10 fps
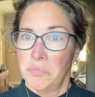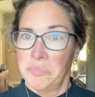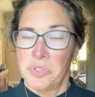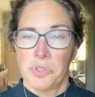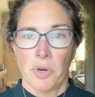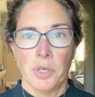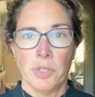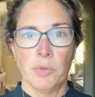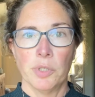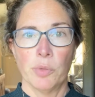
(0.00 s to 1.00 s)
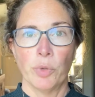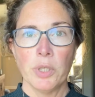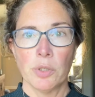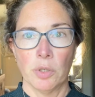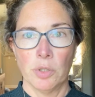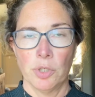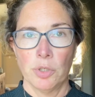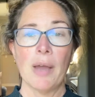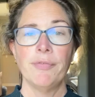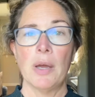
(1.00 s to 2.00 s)
Started doing some research.
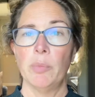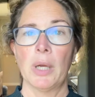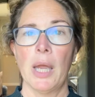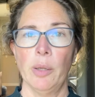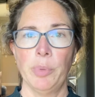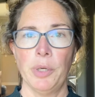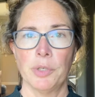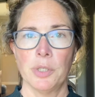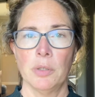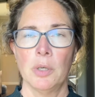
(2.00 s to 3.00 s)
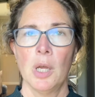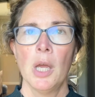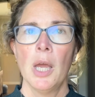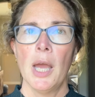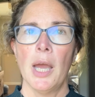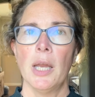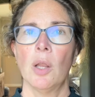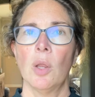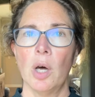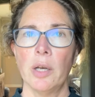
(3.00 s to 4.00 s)
I found Mikhaila Peterson, and a
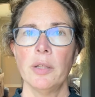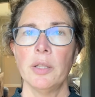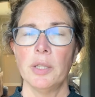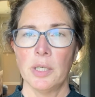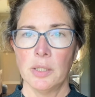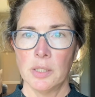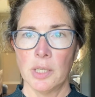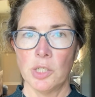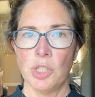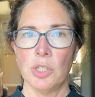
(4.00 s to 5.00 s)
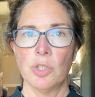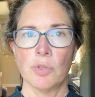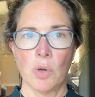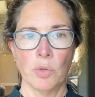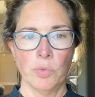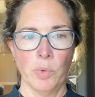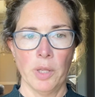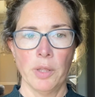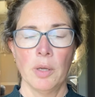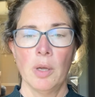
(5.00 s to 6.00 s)
lot of the things that she had struggled with,
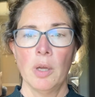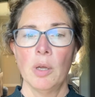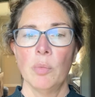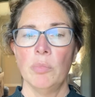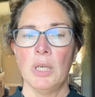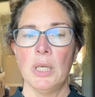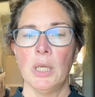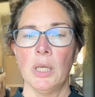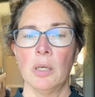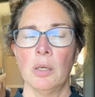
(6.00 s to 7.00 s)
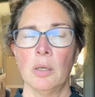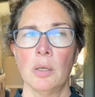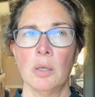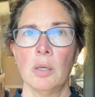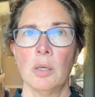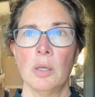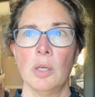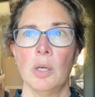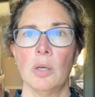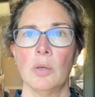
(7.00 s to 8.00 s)
meaning
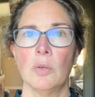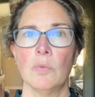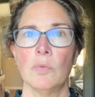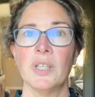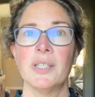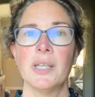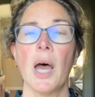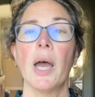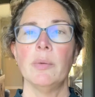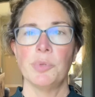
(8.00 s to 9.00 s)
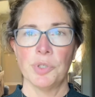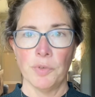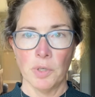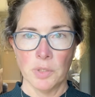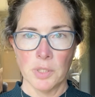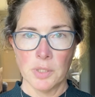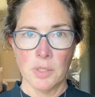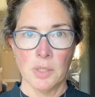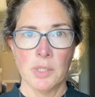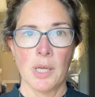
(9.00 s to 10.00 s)
the types of
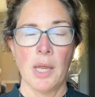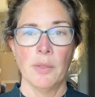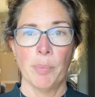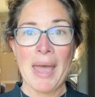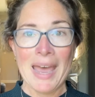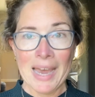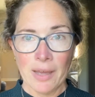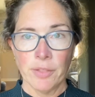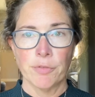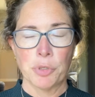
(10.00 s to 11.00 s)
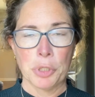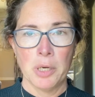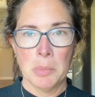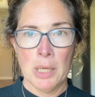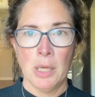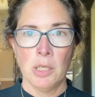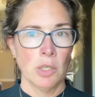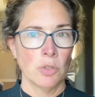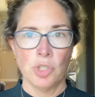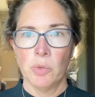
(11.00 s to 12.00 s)
illnesses and the path of treatment,
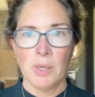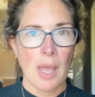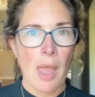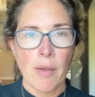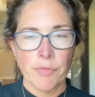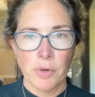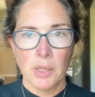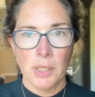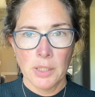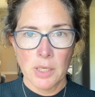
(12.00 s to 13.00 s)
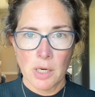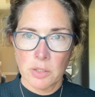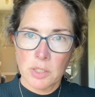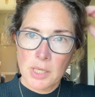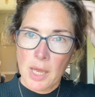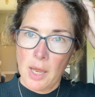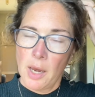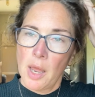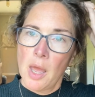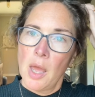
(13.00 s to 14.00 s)
doing everything the doctors say,
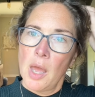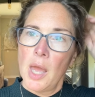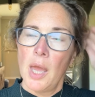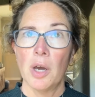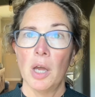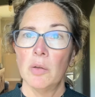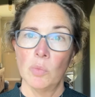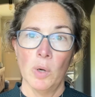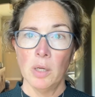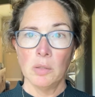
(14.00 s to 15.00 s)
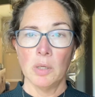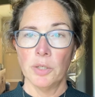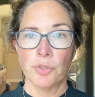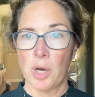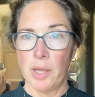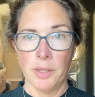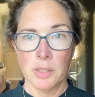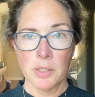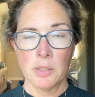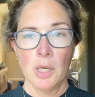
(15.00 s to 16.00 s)
I thought, well, I'll try
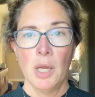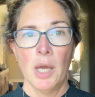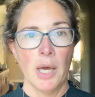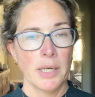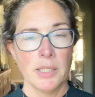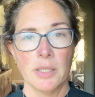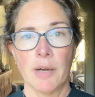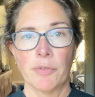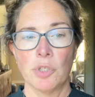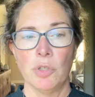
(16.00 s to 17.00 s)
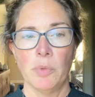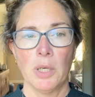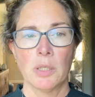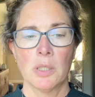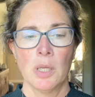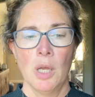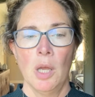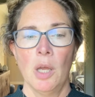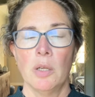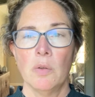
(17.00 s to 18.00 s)
this. And I did that for 2 weeks.
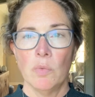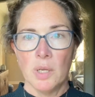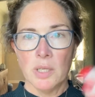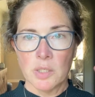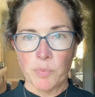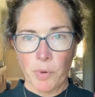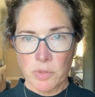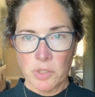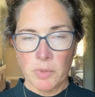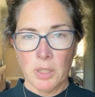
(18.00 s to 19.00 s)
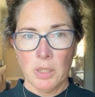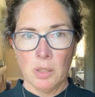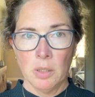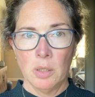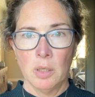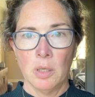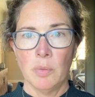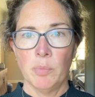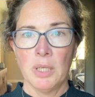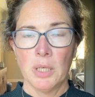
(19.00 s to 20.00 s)
It spoke to me
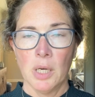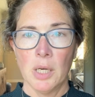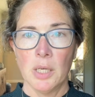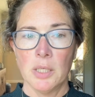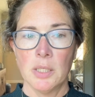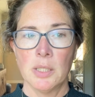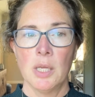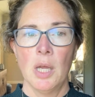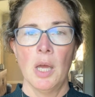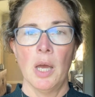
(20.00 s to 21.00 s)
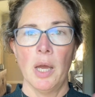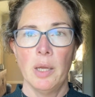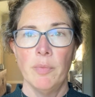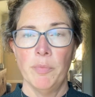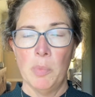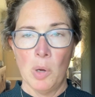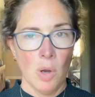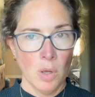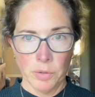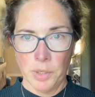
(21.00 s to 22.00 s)
because I am
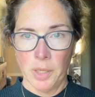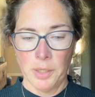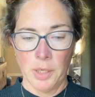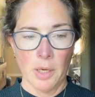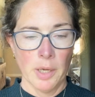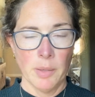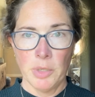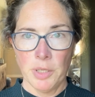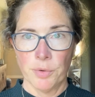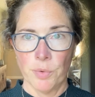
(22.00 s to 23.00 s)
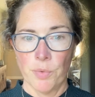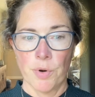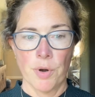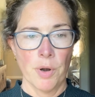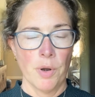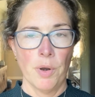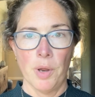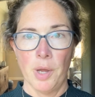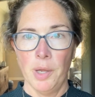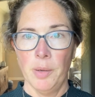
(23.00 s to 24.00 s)
all or nothing. I am either or.
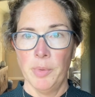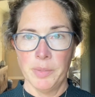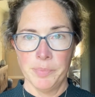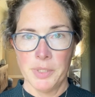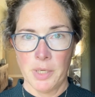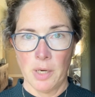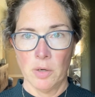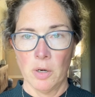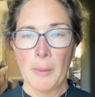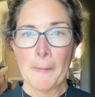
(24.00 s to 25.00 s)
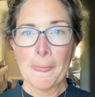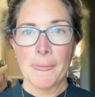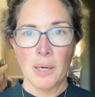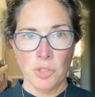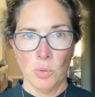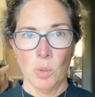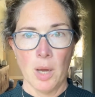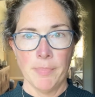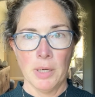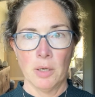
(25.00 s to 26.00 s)
I am an abstainer. I do a
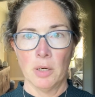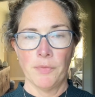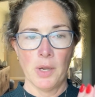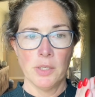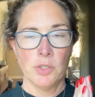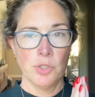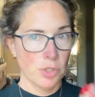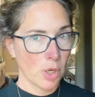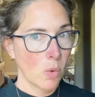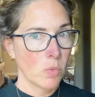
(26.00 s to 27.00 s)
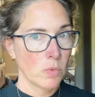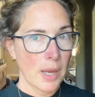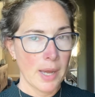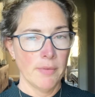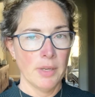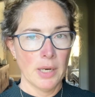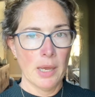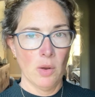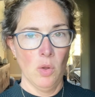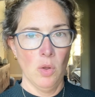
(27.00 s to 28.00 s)
lot better if I don't have it at
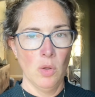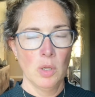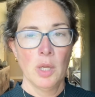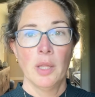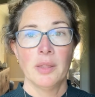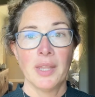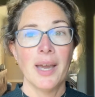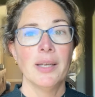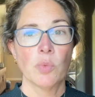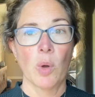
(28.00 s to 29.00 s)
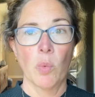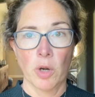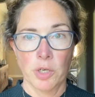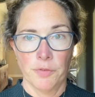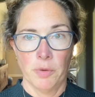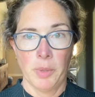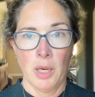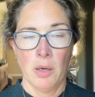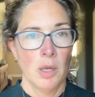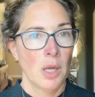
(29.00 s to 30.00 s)
all. That is what works for
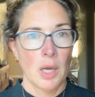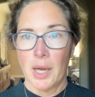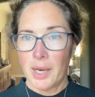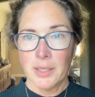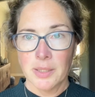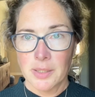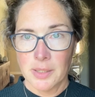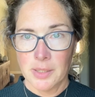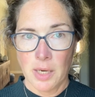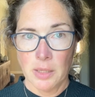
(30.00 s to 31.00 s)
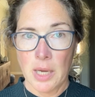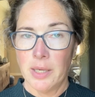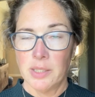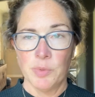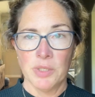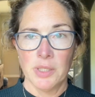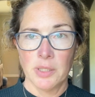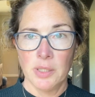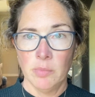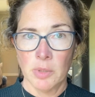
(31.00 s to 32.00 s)
me. I can sustain that. It's been
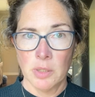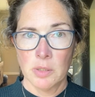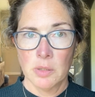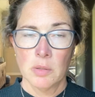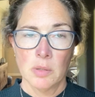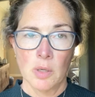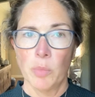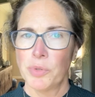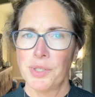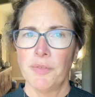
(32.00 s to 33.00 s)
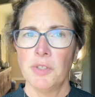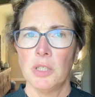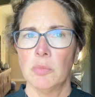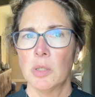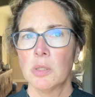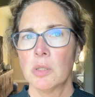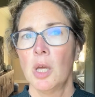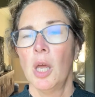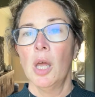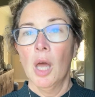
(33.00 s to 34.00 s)
16 months, almost 17 months.
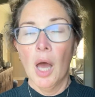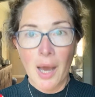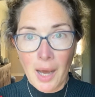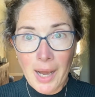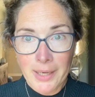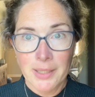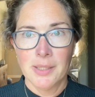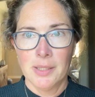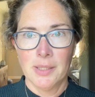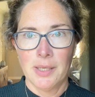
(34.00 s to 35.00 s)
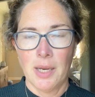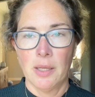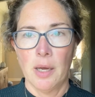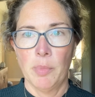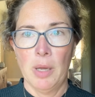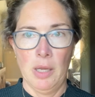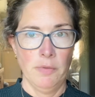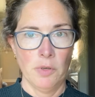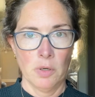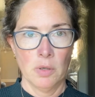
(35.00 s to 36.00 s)
I can sustain that
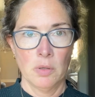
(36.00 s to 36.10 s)
behavior.